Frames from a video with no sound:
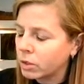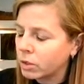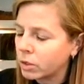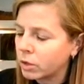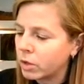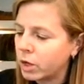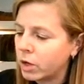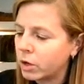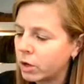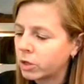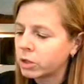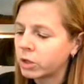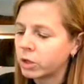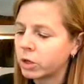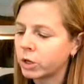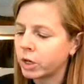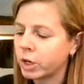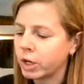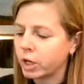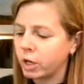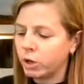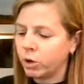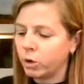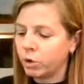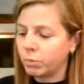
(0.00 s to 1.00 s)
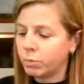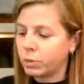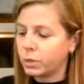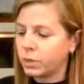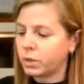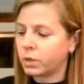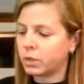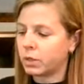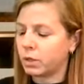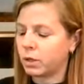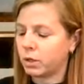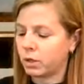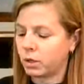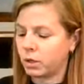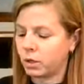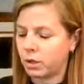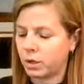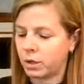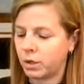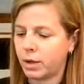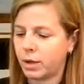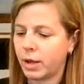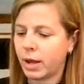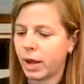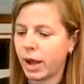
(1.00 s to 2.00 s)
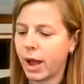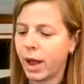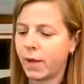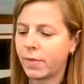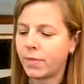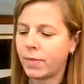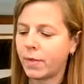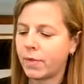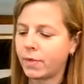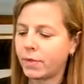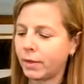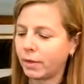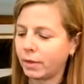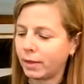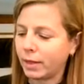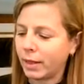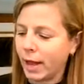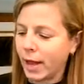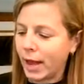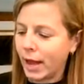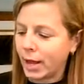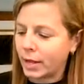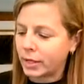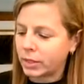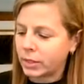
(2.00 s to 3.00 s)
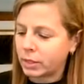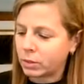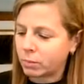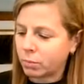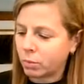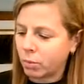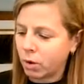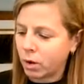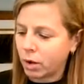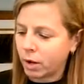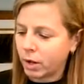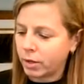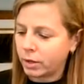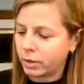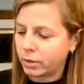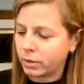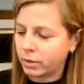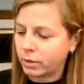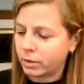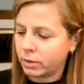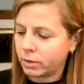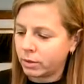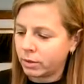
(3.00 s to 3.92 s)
So there's our cubes. And then the last one,